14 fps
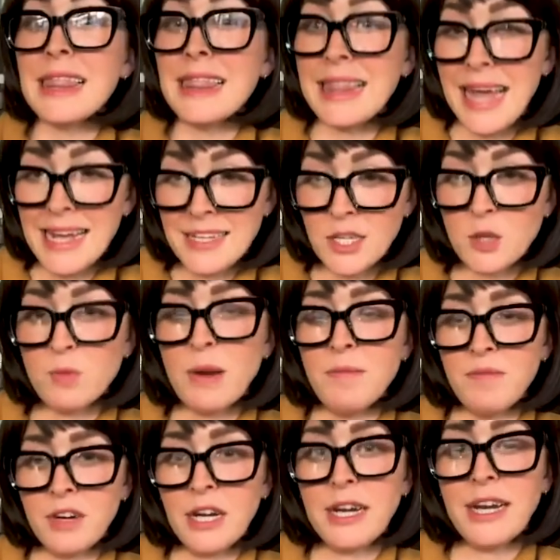less
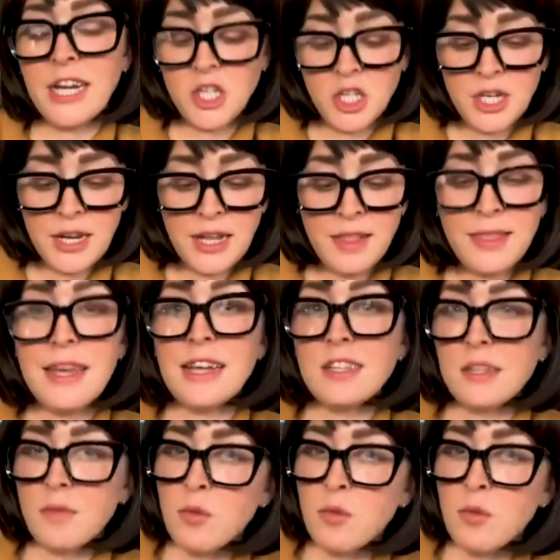rim variation in this